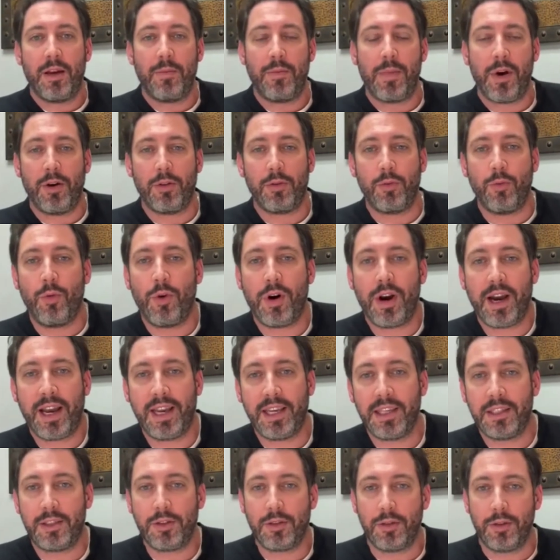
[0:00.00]
about
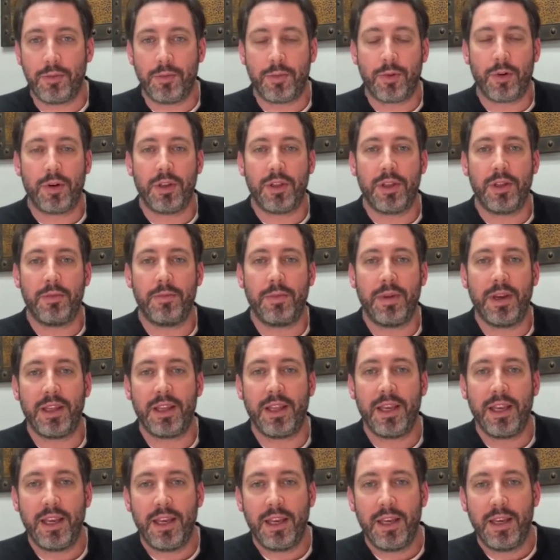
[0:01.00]
why it's so important,
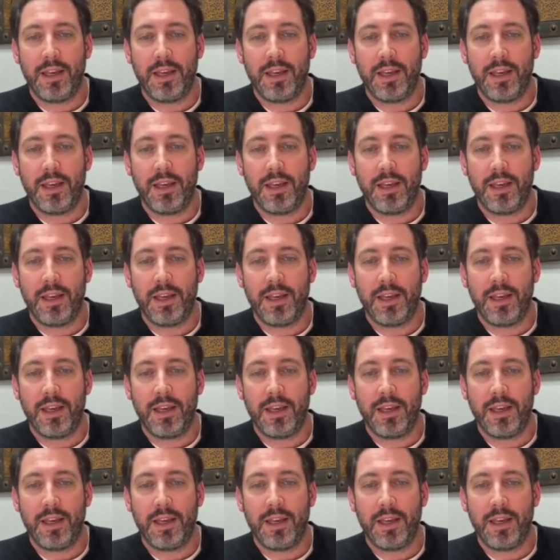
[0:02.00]
but